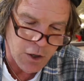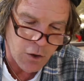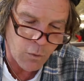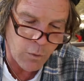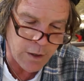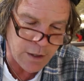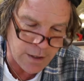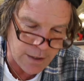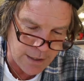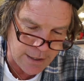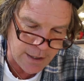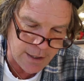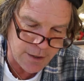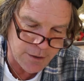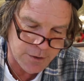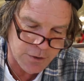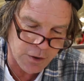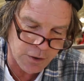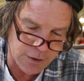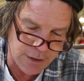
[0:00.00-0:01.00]
We
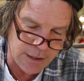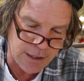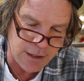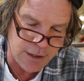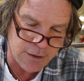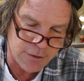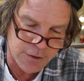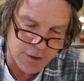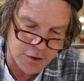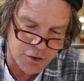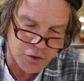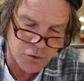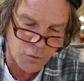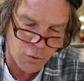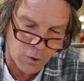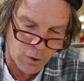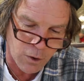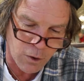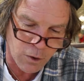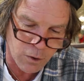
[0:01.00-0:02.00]
need to lead this
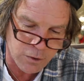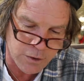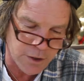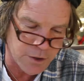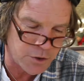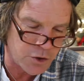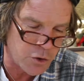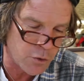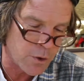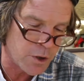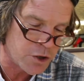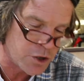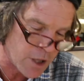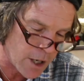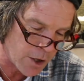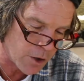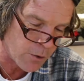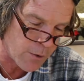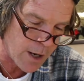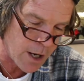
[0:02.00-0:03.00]
world into a
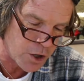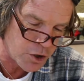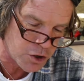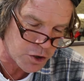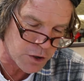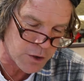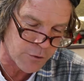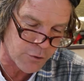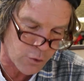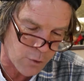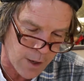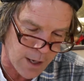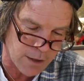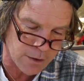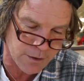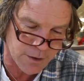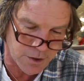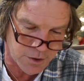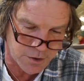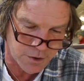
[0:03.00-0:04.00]
generation of great
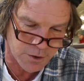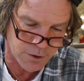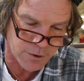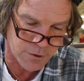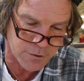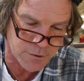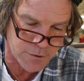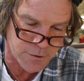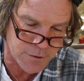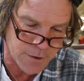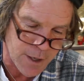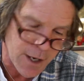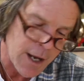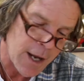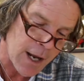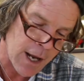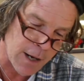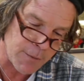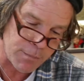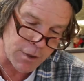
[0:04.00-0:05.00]
listeners,
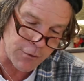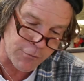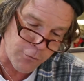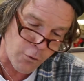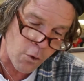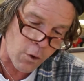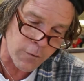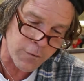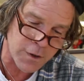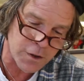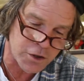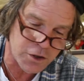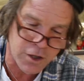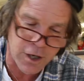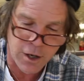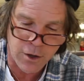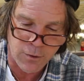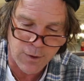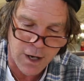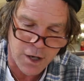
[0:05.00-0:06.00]
and before this
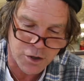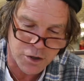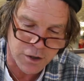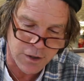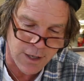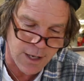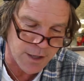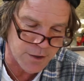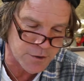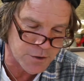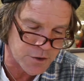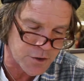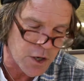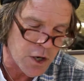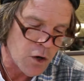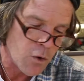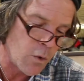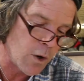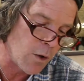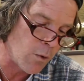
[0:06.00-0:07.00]
generation ends,
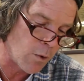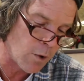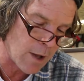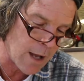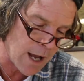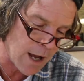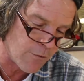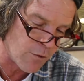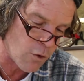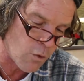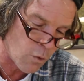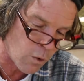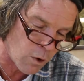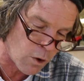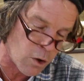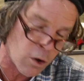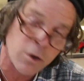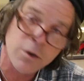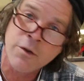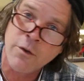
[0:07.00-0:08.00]
we will have a
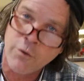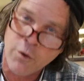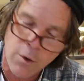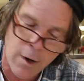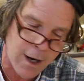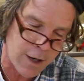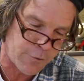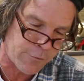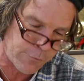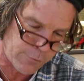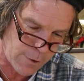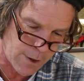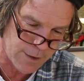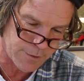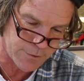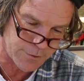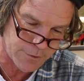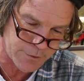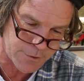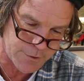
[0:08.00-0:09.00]
world of great
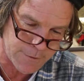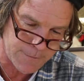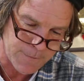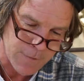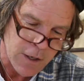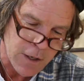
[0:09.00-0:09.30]
friends.